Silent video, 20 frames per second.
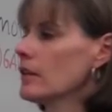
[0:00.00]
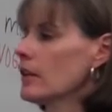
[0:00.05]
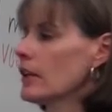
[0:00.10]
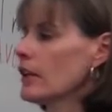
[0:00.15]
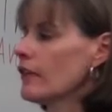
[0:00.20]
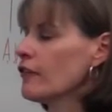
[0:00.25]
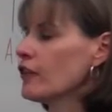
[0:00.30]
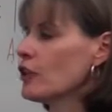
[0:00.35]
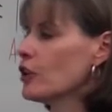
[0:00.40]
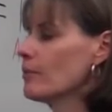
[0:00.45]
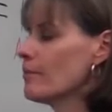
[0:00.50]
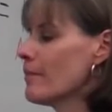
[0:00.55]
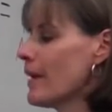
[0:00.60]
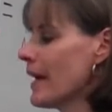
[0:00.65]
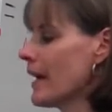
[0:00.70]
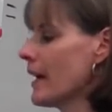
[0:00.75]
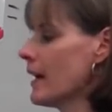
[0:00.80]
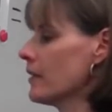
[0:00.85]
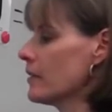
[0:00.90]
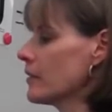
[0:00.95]
If your
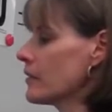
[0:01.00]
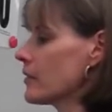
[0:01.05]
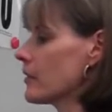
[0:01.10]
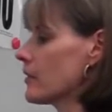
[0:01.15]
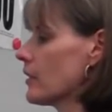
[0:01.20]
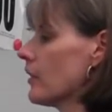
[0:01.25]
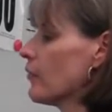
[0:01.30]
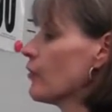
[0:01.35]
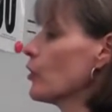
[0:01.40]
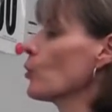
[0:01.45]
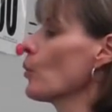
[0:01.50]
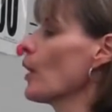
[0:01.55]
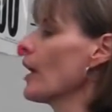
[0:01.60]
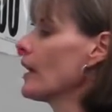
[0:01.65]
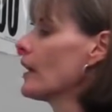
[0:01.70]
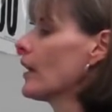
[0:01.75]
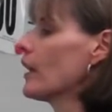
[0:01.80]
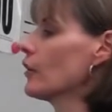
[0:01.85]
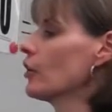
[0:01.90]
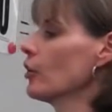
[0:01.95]

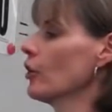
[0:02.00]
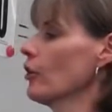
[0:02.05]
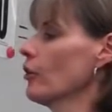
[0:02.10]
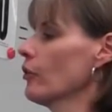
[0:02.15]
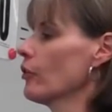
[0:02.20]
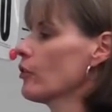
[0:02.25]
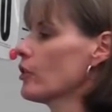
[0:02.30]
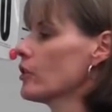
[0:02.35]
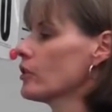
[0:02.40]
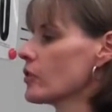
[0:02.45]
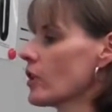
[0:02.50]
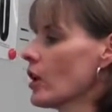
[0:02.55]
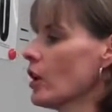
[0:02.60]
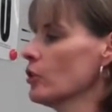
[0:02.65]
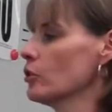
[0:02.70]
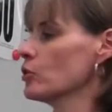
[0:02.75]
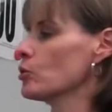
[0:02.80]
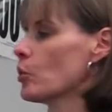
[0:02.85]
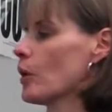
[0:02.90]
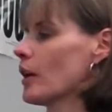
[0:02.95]
weight on Earth is
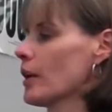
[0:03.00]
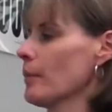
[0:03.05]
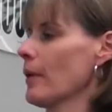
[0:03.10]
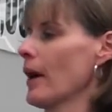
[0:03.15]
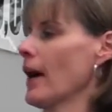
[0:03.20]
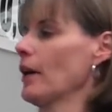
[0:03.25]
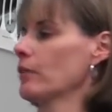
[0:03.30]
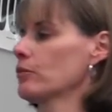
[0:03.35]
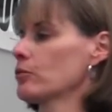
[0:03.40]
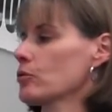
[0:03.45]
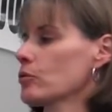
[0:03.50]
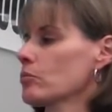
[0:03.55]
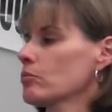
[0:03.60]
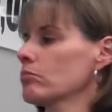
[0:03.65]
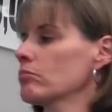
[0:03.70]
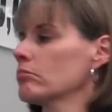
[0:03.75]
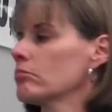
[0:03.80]
120 pounds,